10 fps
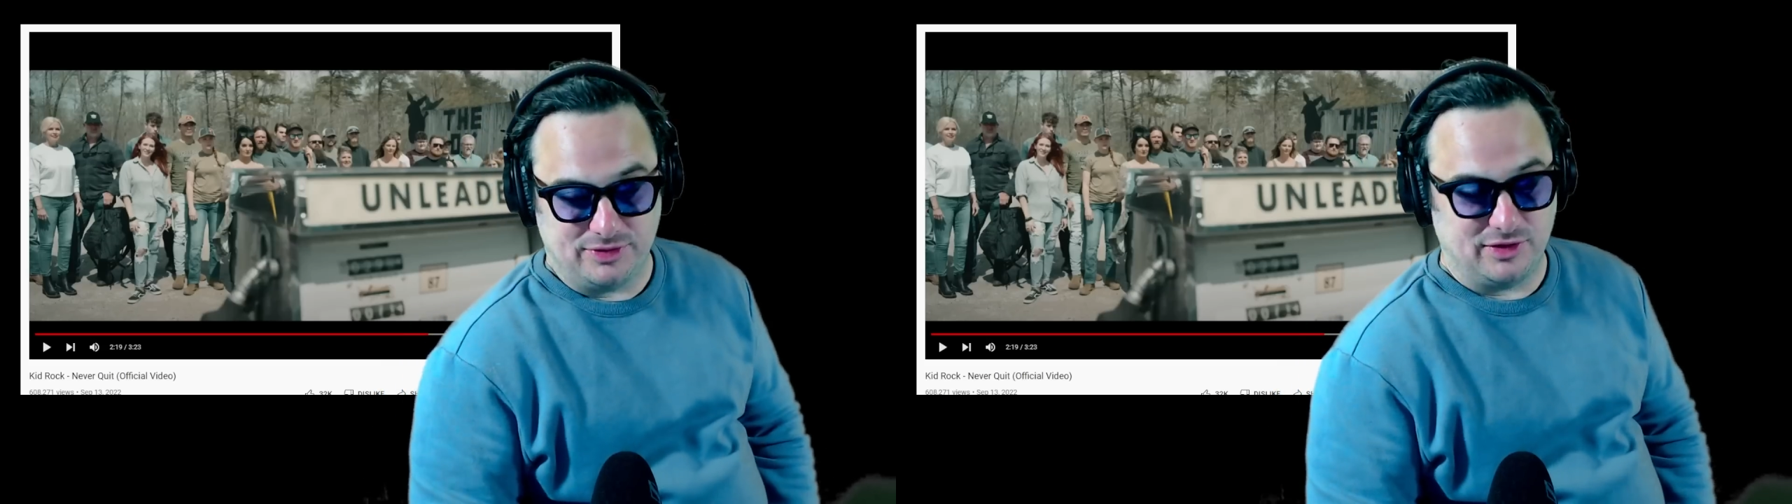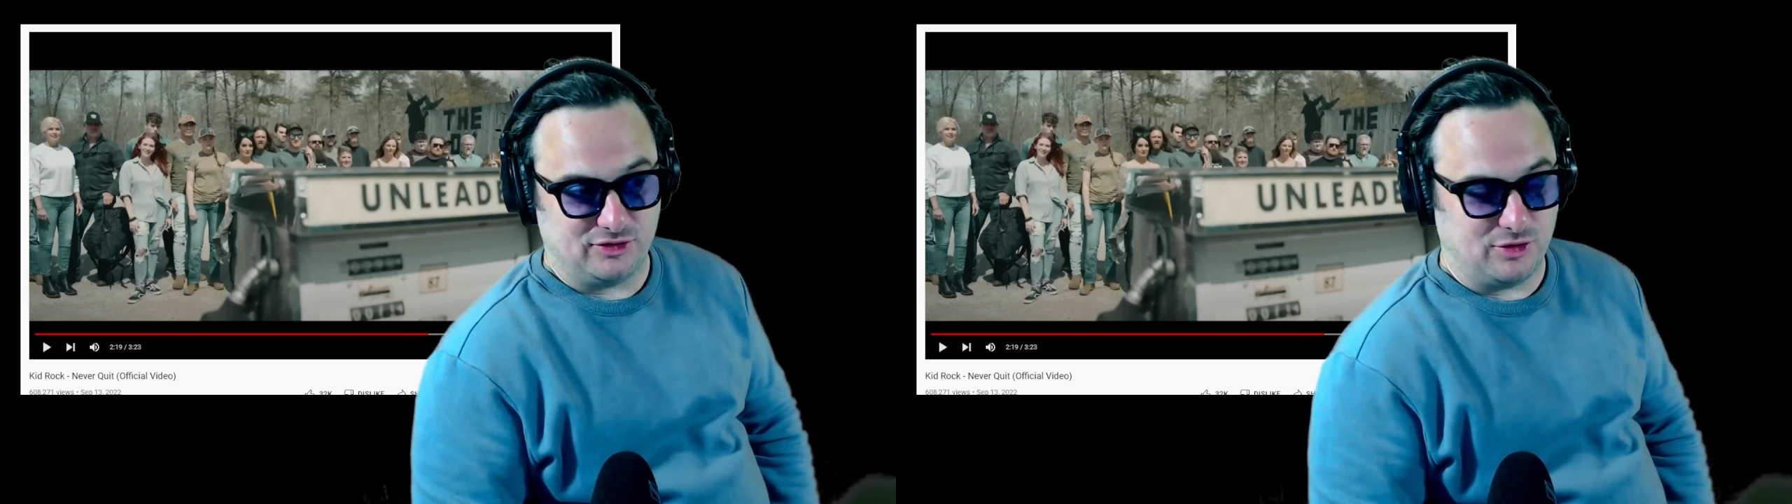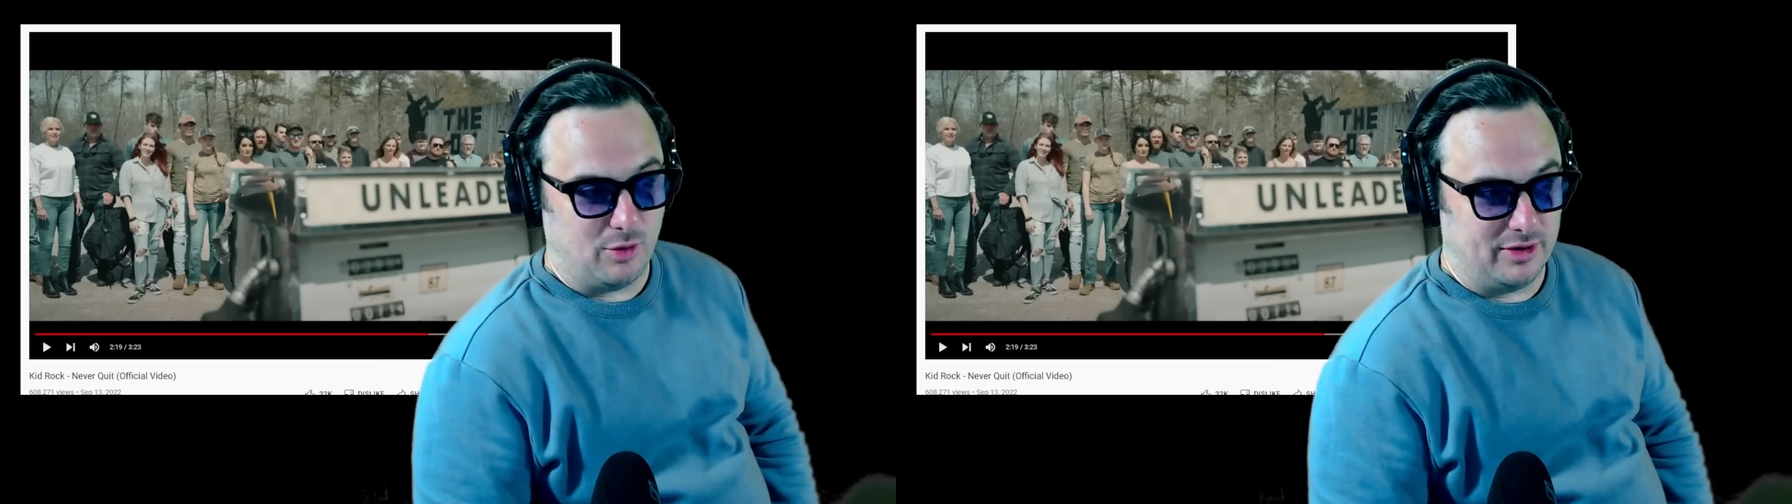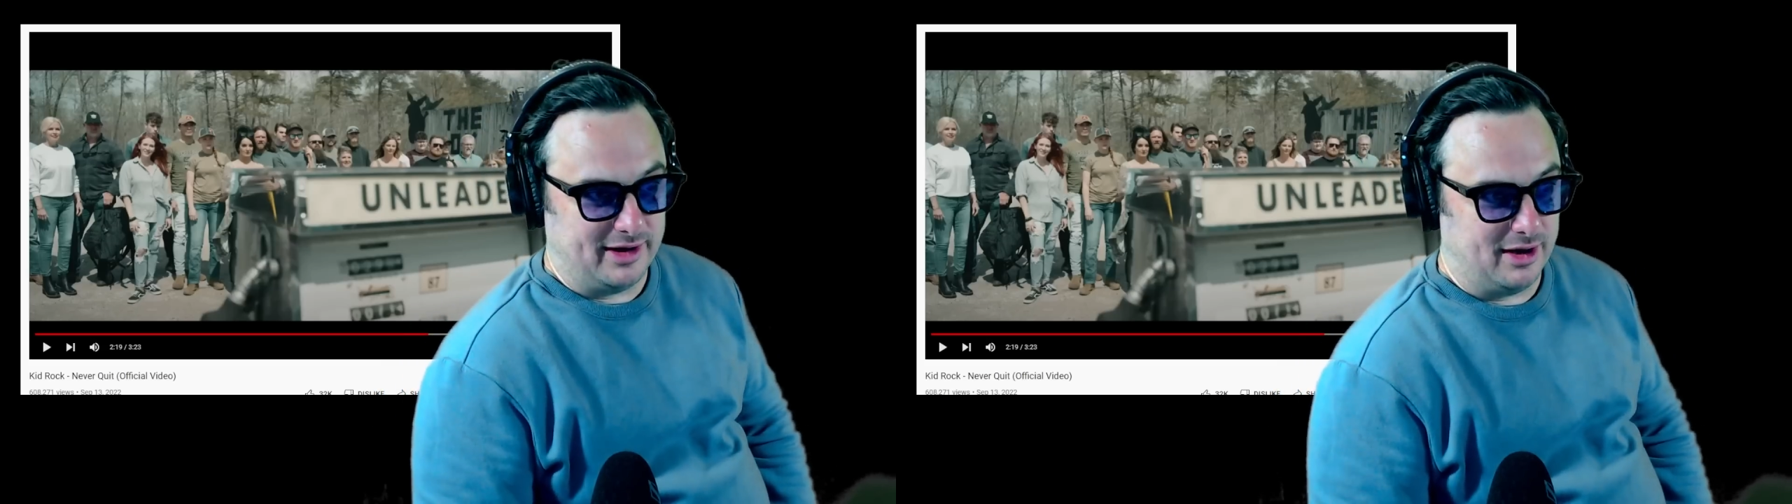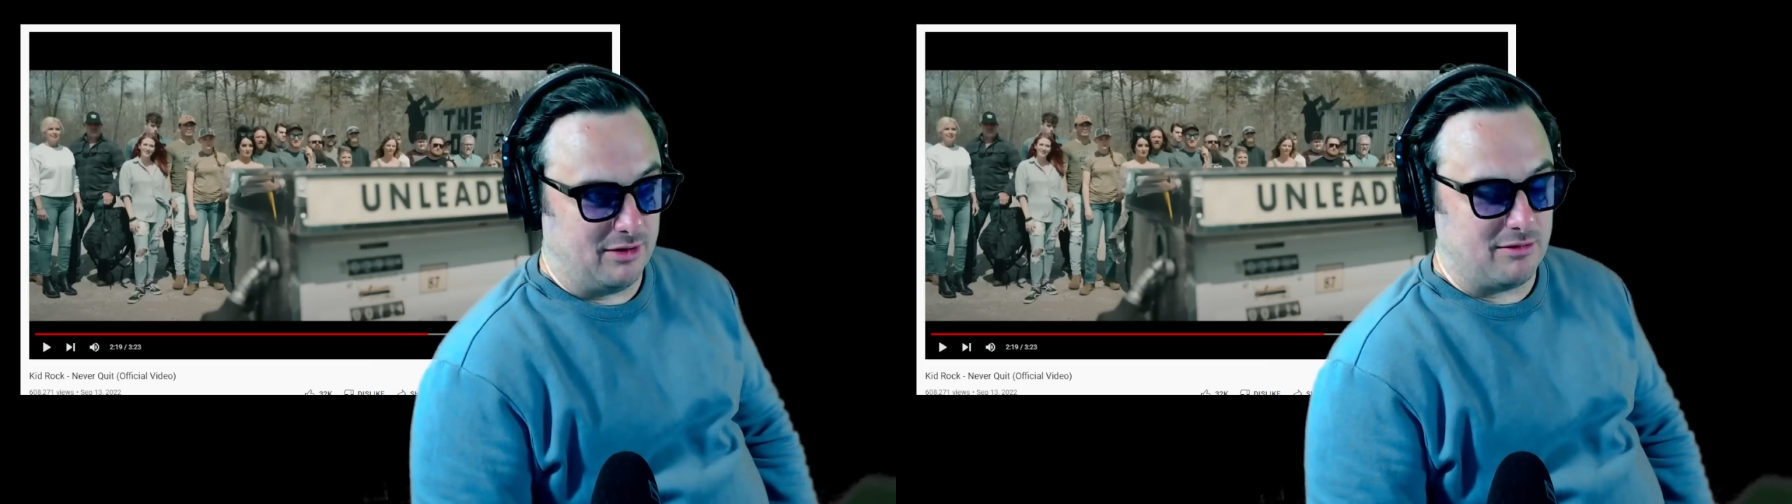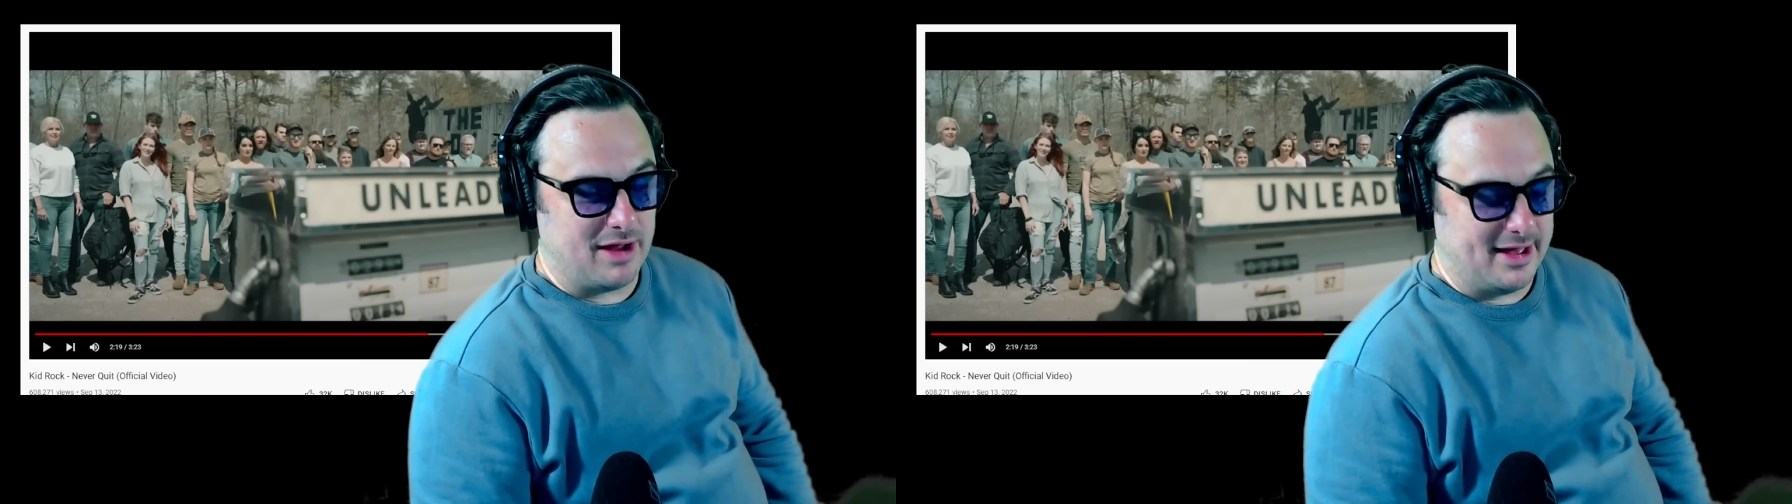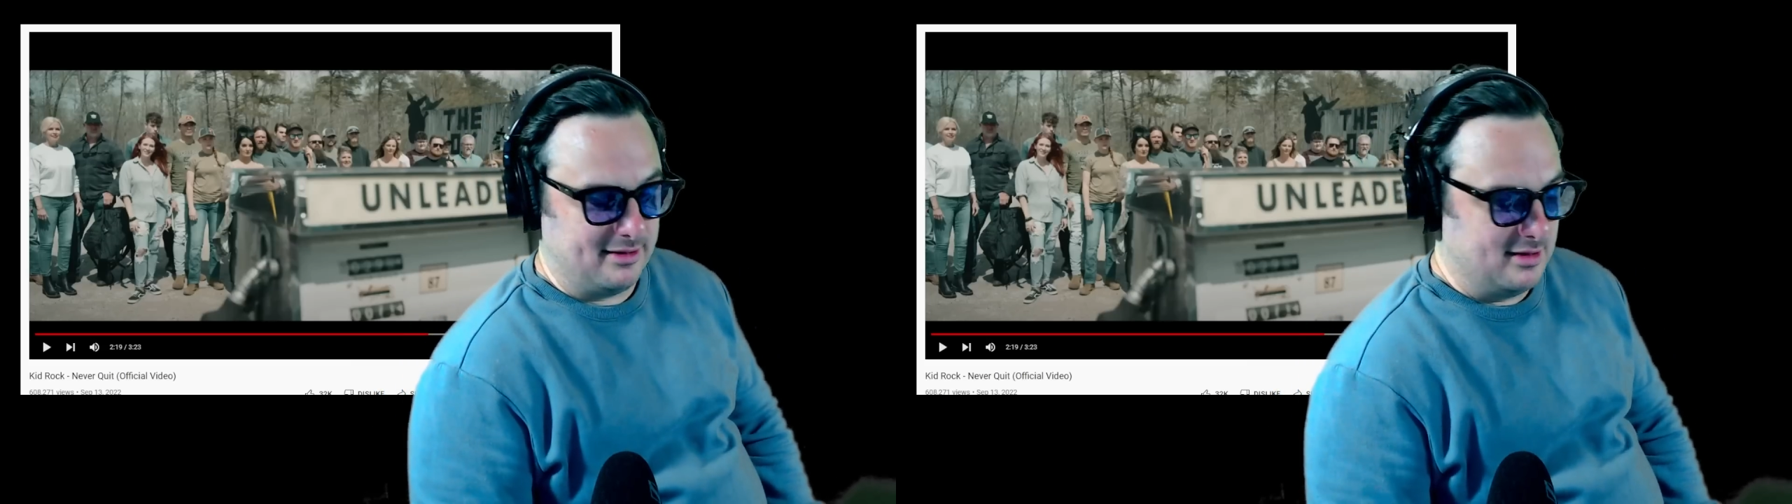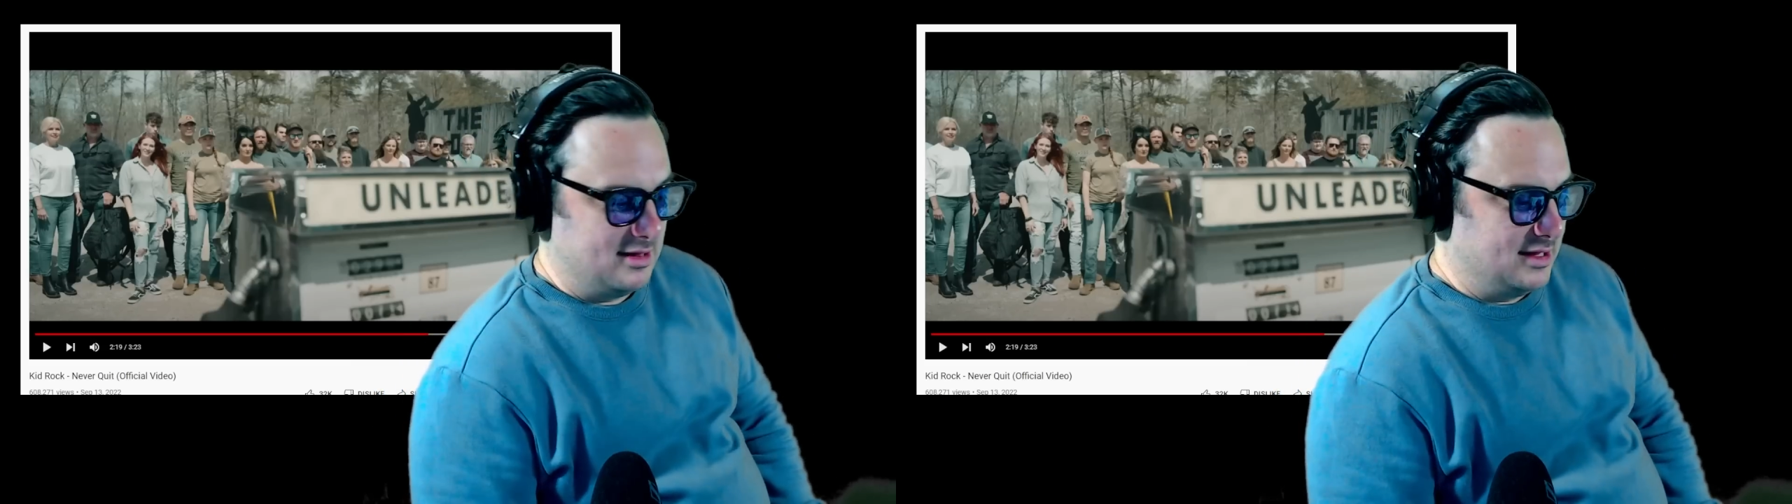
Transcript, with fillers: with this story here, all right?